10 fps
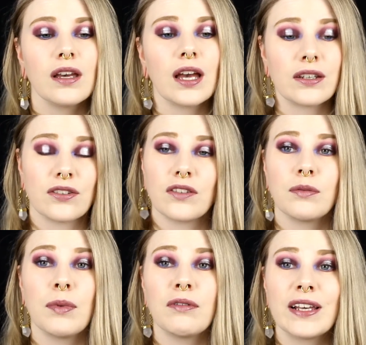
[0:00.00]

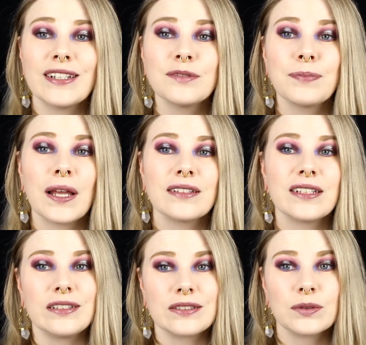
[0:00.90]
Anastasia Beverly Hills palette
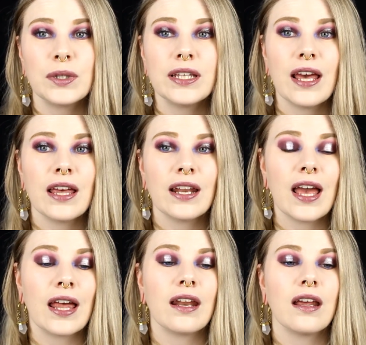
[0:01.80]
here in Sweden
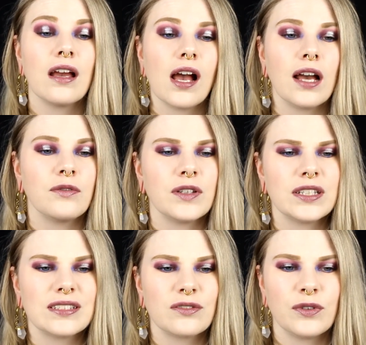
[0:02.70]
and I think
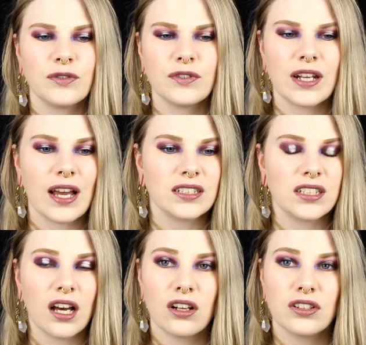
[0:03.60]
it's
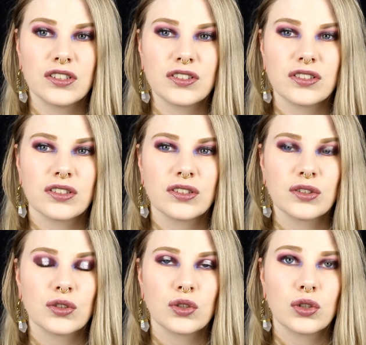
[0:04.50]
$59.
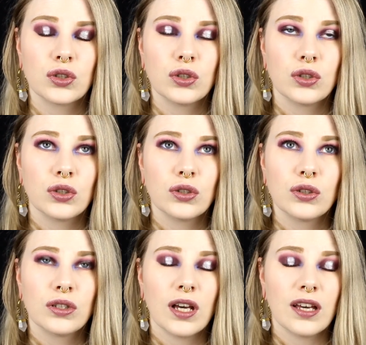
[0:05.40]

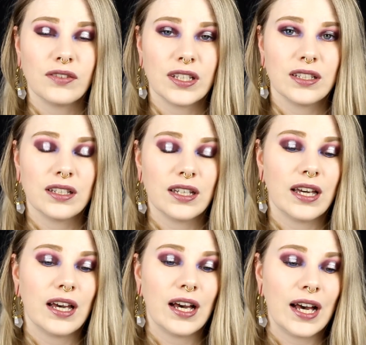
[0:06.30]
I think.
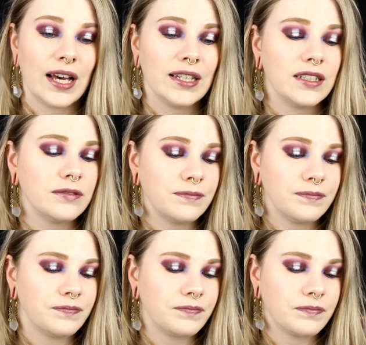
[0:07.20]
I
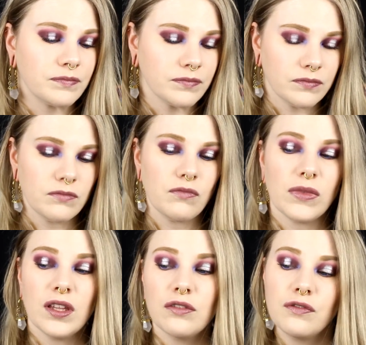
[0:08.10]

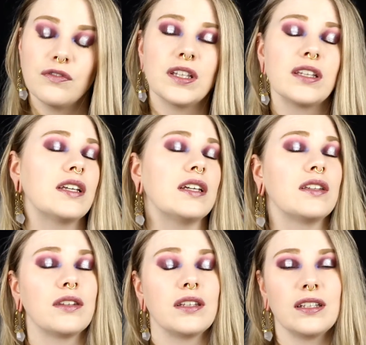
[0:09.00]
think
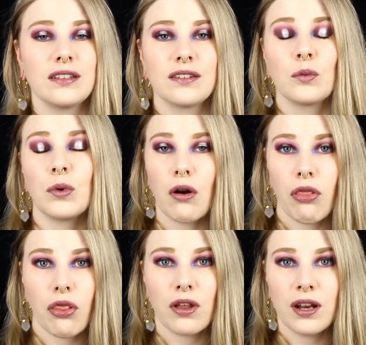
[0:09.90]
it is
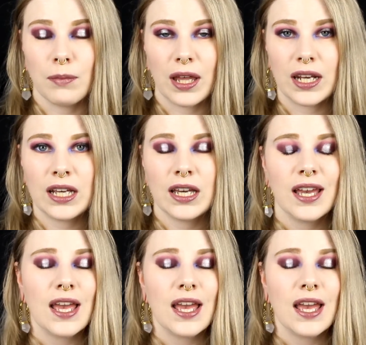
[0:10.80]
worth the money